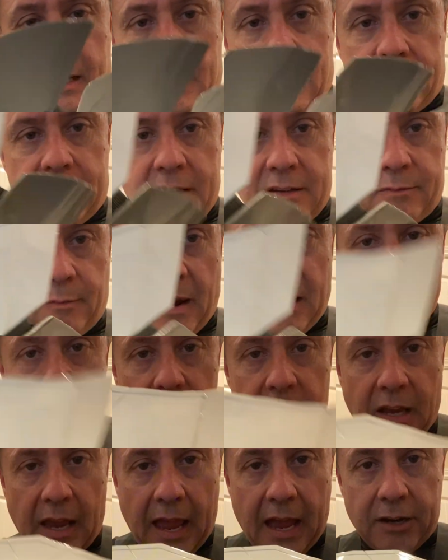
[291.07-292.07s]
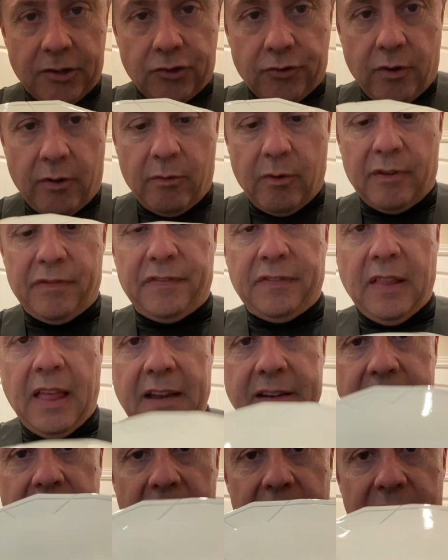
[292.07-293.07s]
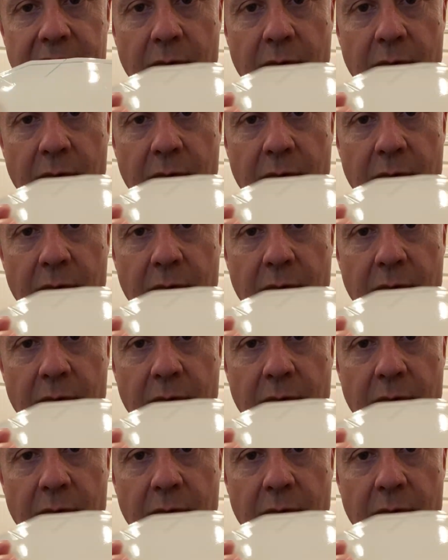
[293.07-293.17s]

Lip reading: these might look extra reflective,